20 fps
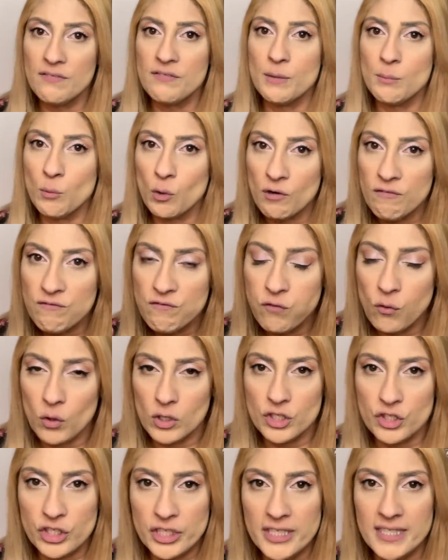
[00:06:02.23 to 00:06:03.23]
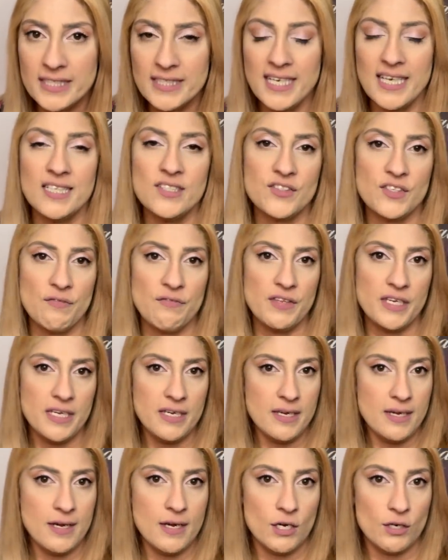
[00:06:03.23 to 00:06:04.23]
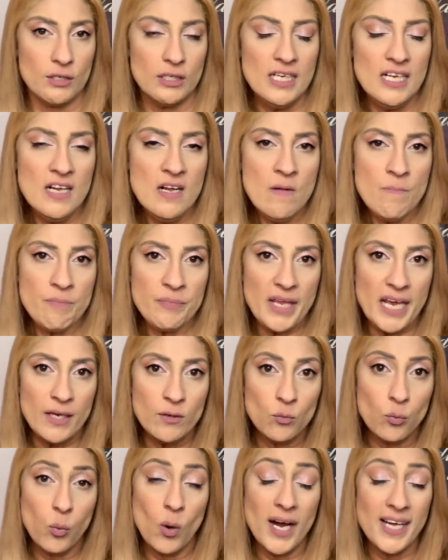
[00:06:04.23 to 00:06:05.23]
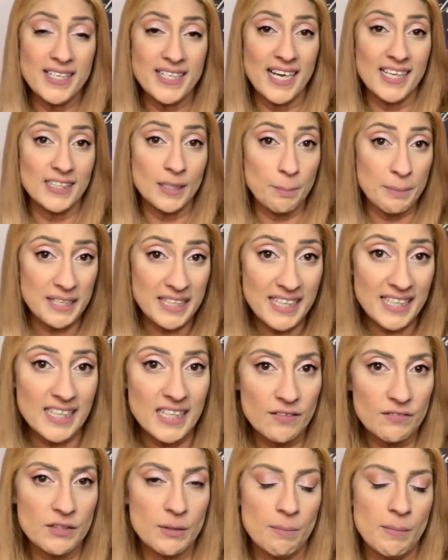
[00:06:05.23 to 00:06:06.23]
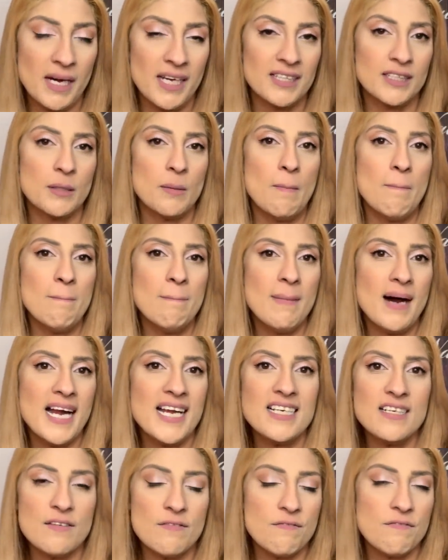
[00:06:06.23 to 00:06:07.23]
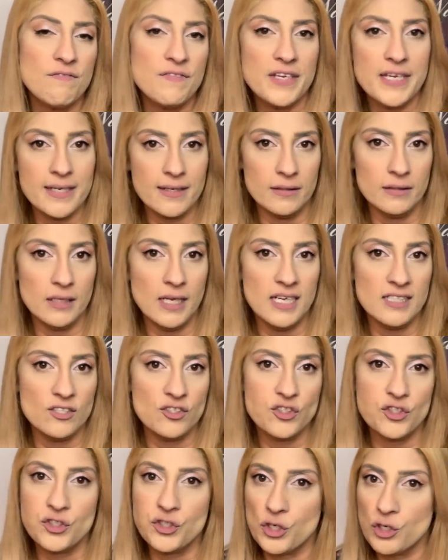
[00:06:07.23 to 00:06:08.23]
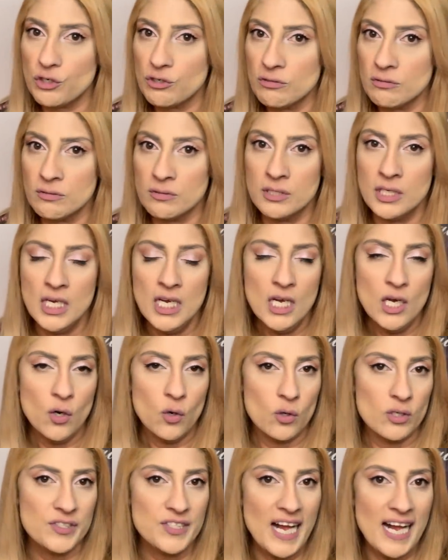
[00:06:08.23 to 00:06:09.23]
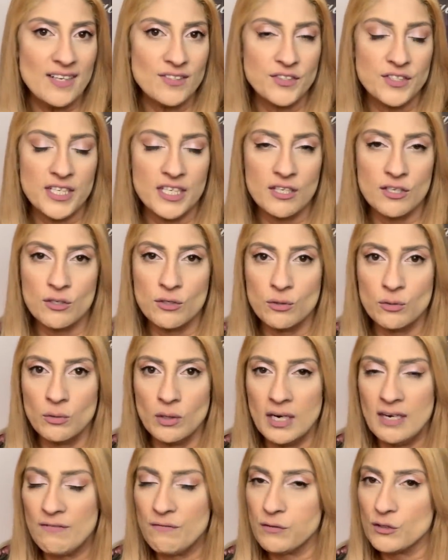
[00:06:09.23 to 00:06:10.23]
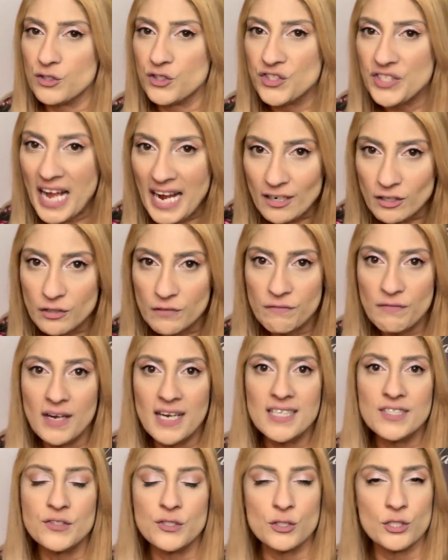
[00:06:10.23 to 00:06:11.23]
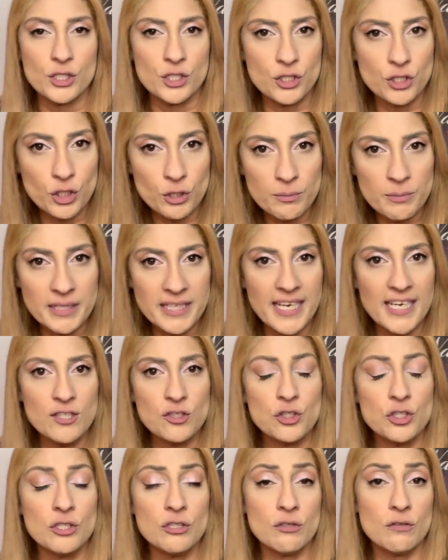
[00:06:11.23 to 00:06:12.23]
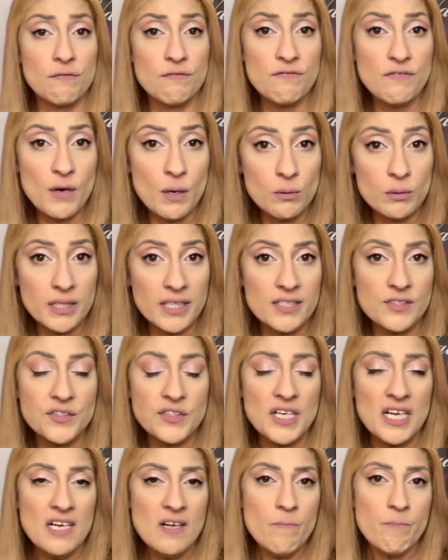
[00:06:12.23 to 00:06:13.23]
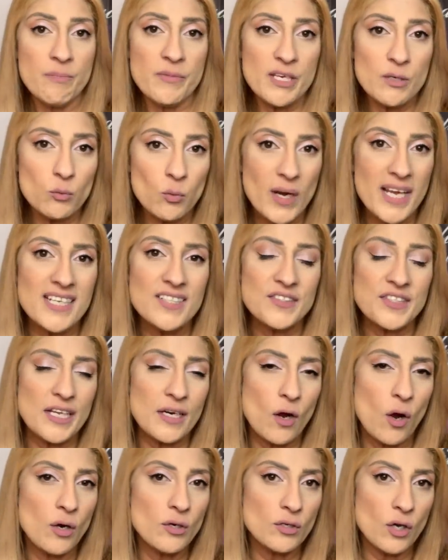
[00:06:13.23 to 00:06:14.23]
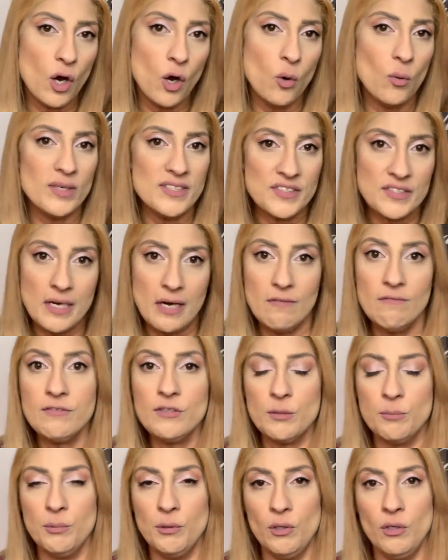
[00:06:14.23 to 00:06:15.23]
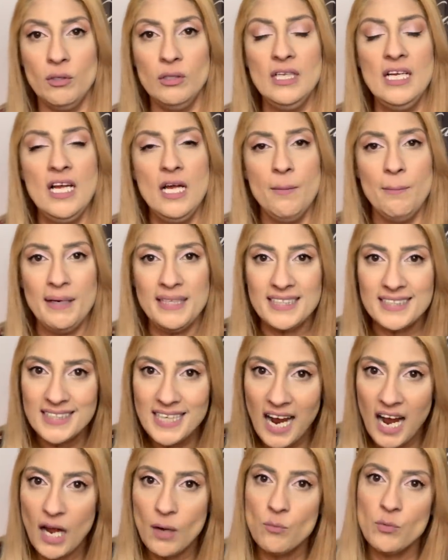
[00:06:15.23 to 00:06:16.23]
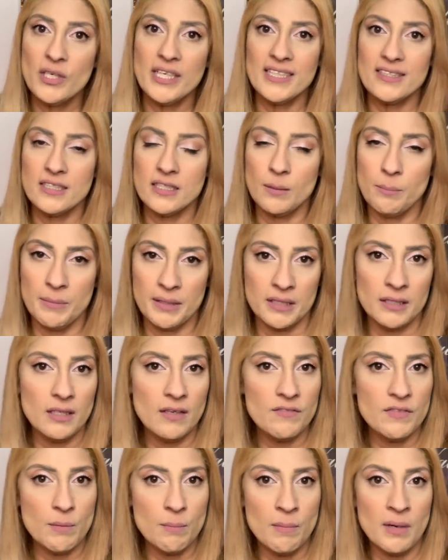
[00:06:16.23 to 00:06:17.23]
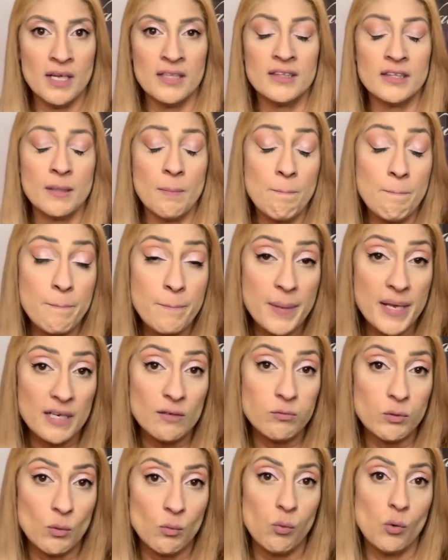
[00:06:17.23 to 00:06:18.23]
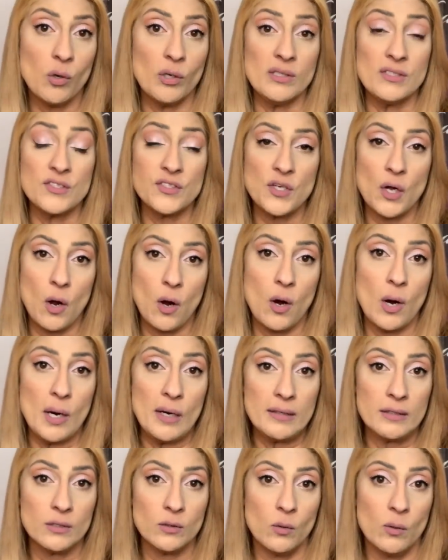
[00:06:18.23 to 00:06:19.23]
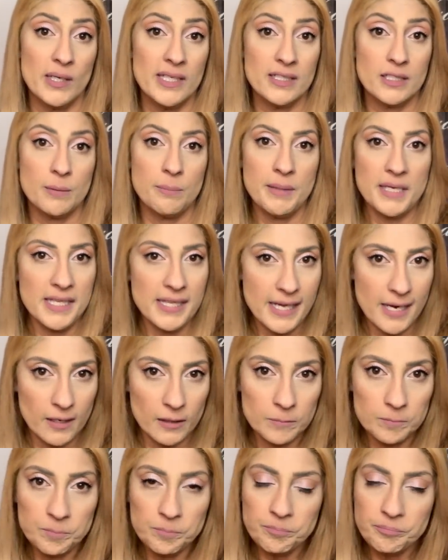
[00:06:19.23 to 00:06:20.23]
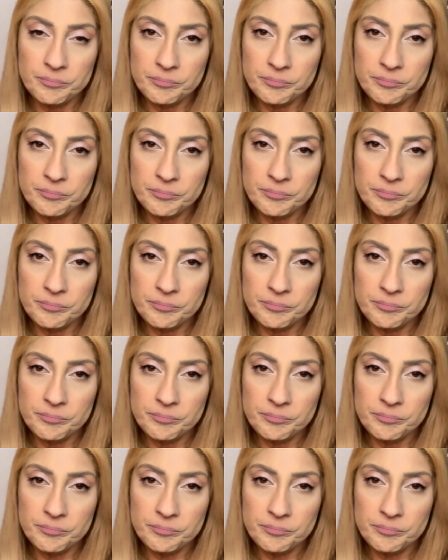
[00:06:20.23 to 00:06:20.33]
of the more fortunate days of the year. And what at the beginning of the month might feel uncertain or is asking you for sacrifice or determination or focus in ways that aren't always comfortable, by the time we get to the middle of the month, the big rewards are going to be there.